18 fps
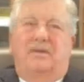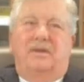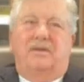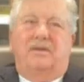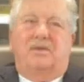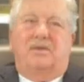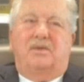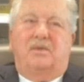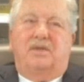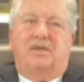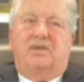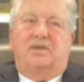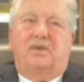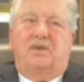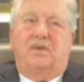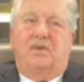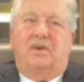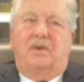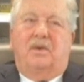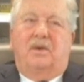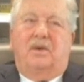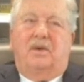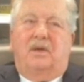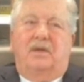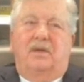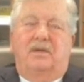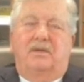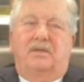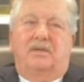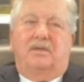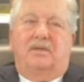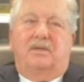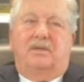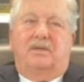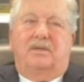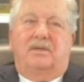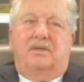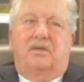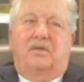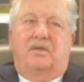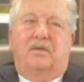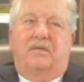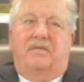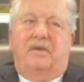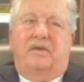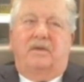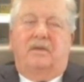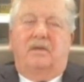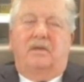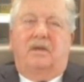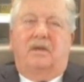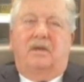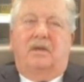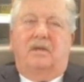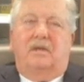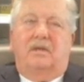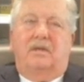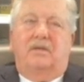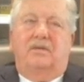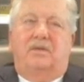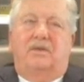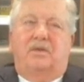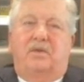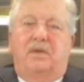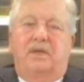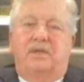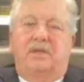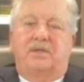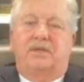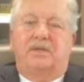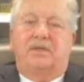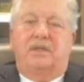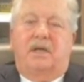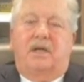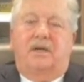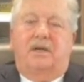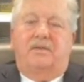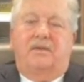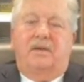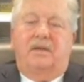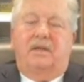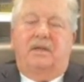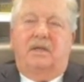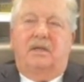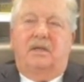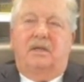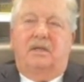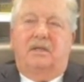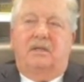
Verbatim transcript: this was sort sort of a, a new twist, I think.